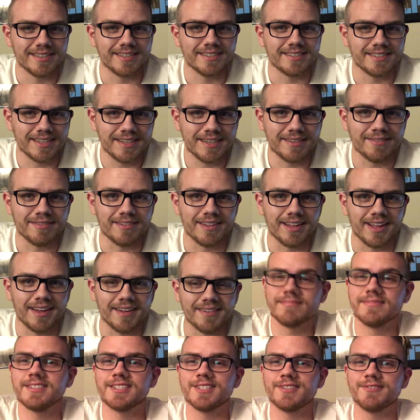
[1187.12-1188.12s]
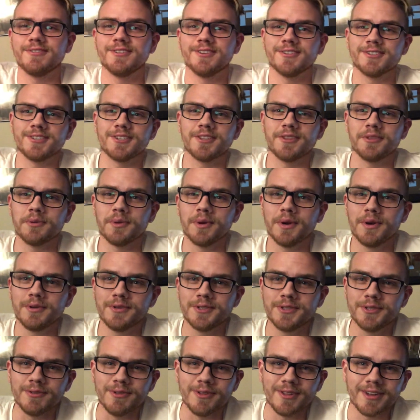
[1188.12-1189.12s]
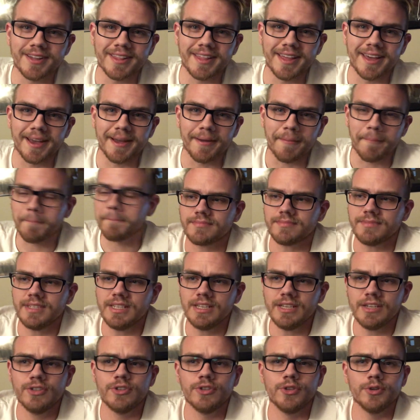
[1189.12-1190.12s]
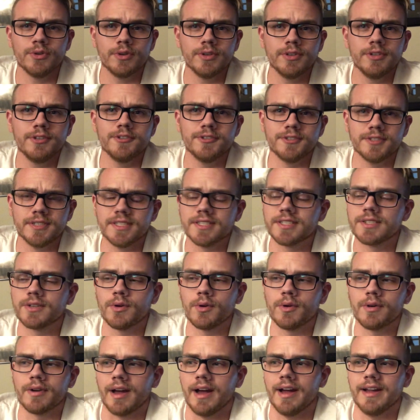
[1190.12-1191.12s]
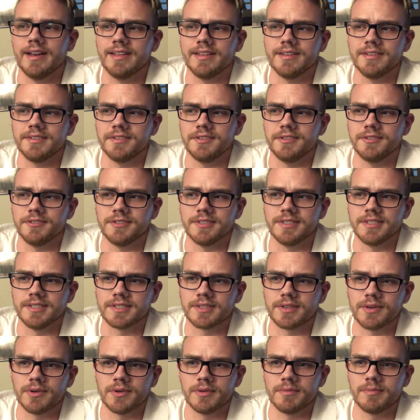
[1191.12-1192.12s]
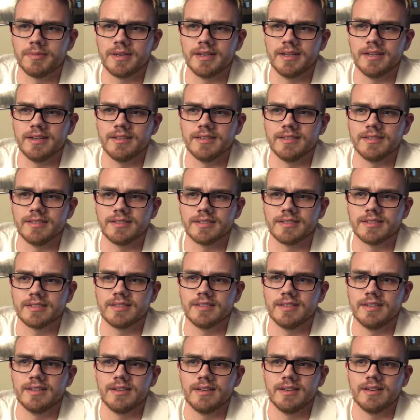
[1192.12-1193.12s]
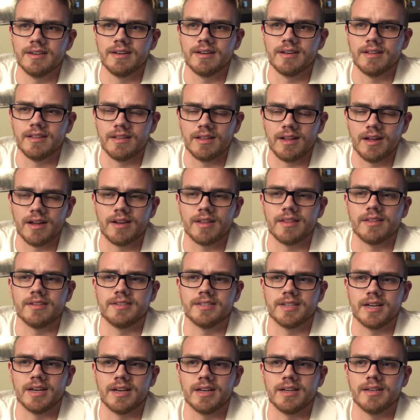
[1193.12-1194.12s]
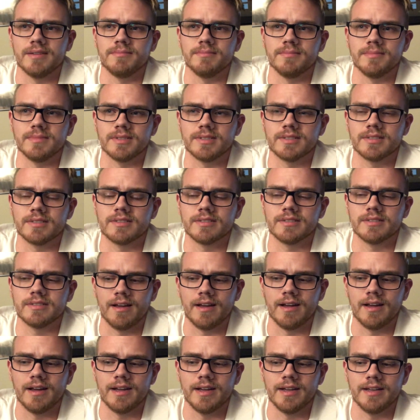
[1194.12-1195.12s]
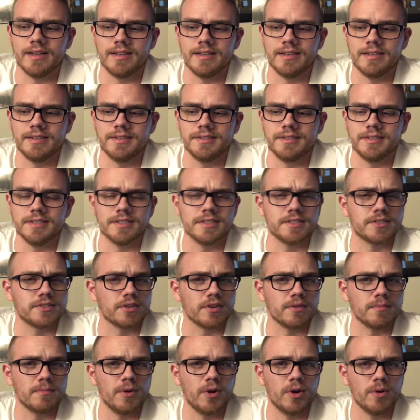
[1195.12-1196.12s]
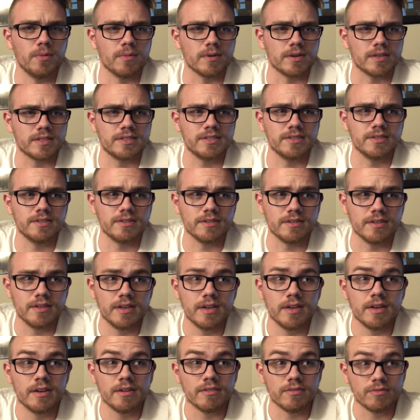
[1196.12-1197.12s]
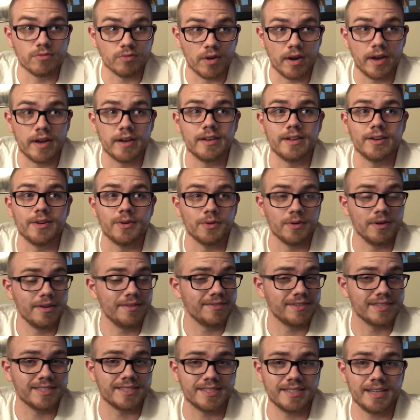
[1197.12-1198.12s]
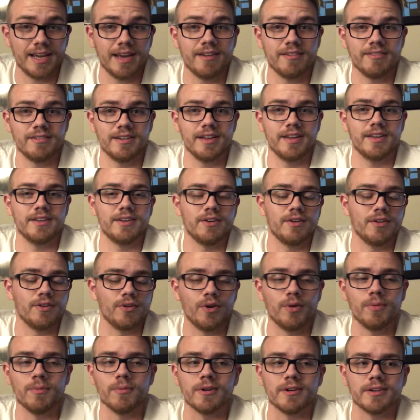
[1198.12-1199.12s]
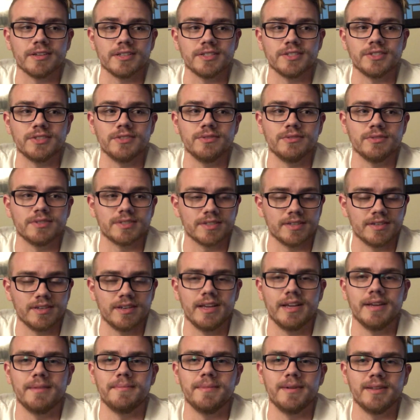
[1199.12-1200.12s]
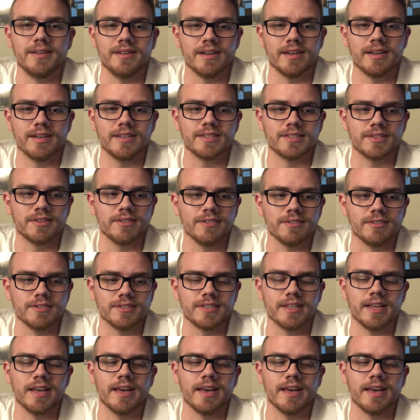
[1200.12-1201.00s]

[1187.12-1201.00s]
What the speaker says: Save a lot. It's officially 3:02, look at that. You can use Discord. I didn't use Discord because a lot of the times I didn't start my homework till Friday or even Saturday, and all homework is due Sunday at midnight, so there's